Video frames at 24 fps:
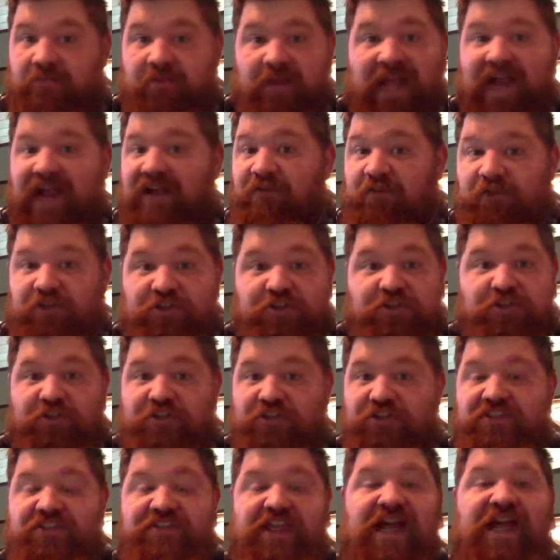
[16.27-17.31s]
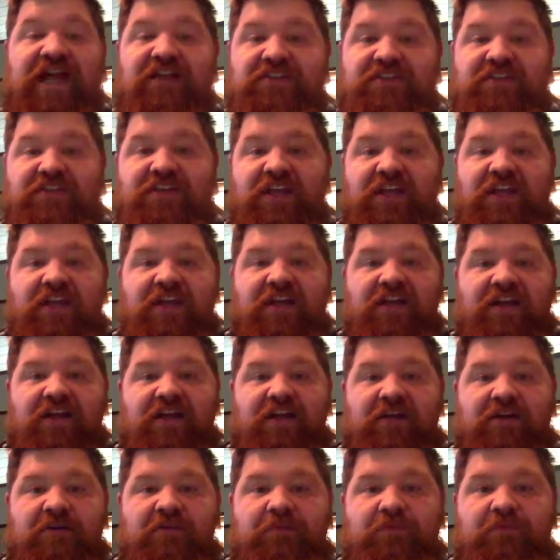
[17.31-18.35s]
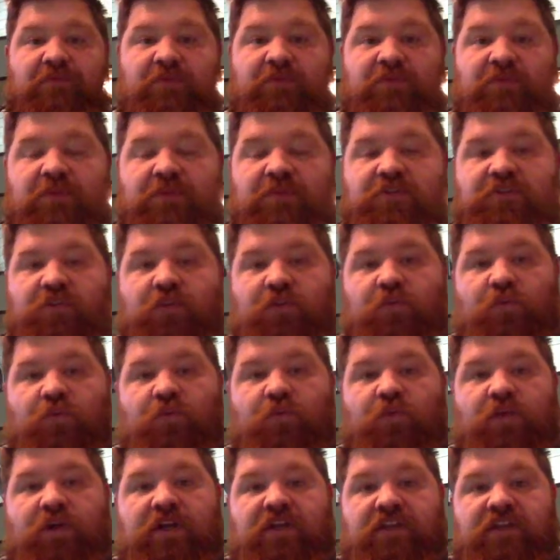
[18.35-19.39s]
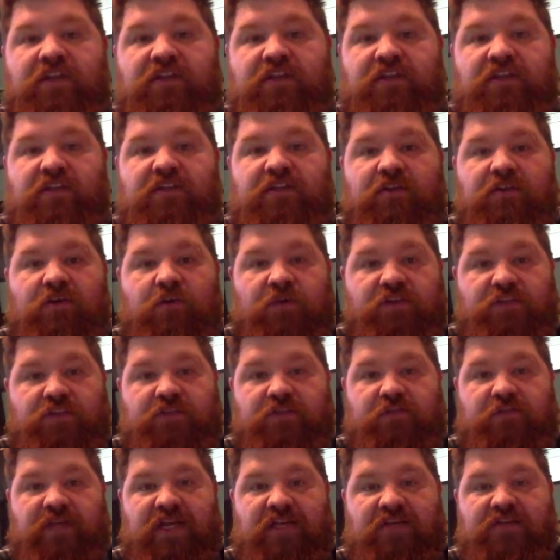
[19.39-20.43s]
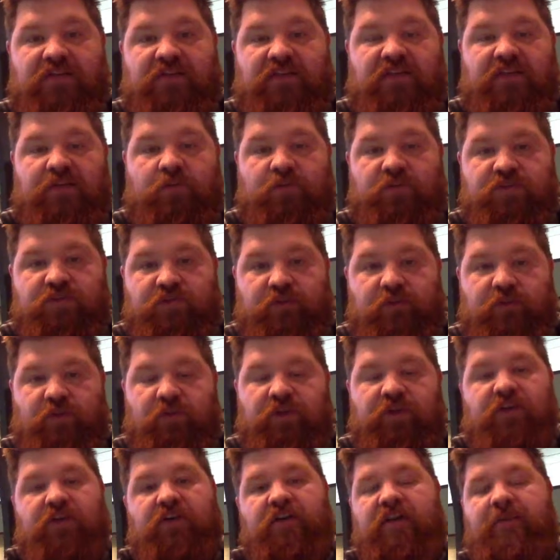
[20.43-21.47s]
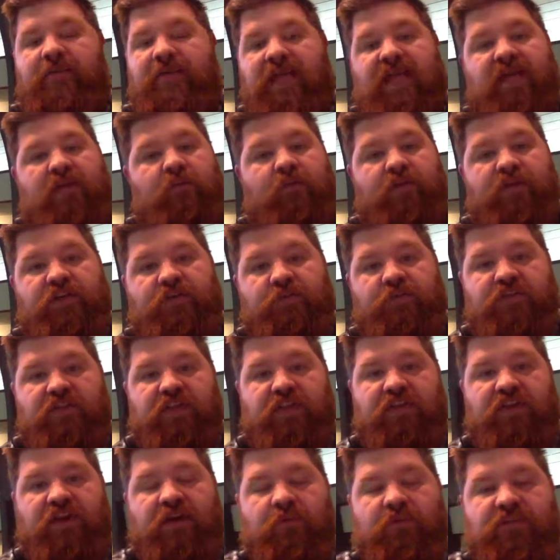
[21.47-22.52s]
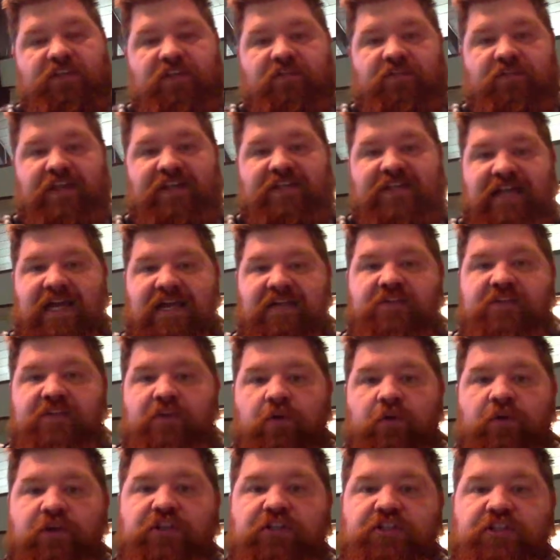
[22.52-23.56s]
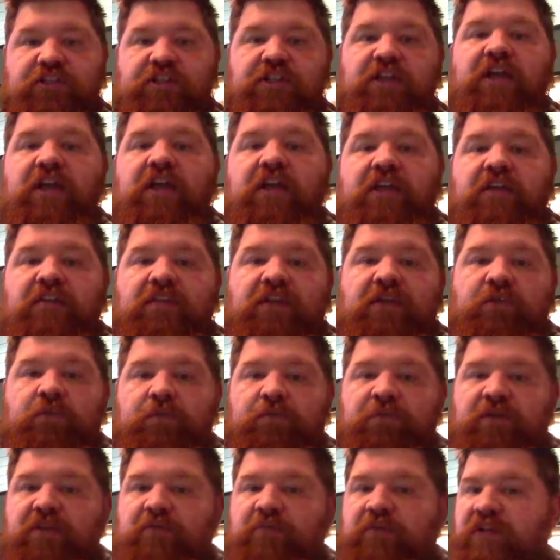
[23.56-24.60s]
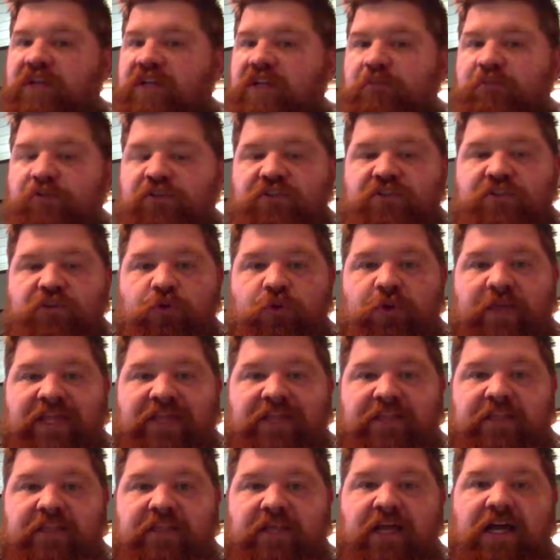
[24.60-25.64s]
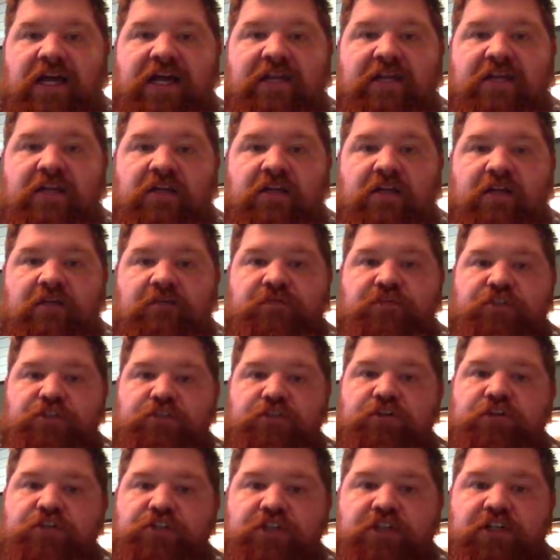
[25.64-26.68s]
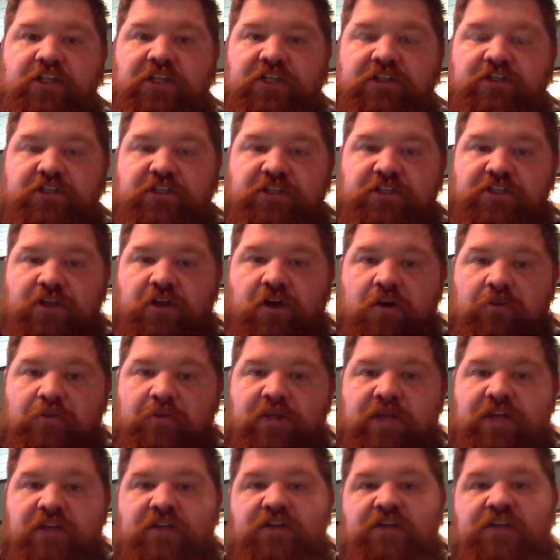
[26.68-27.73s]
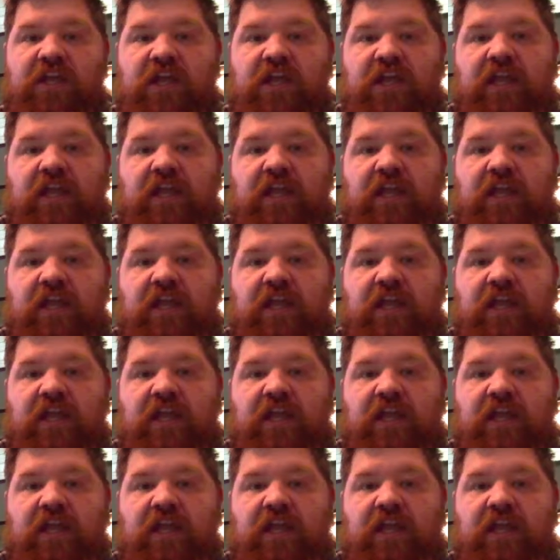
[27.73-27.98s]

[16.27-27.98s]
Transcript: average churches ask. So one of the questions we got sent in was from a reader named Edwin, which I thought was a fantastic question that would be applicable to a lot of church electric guitar players,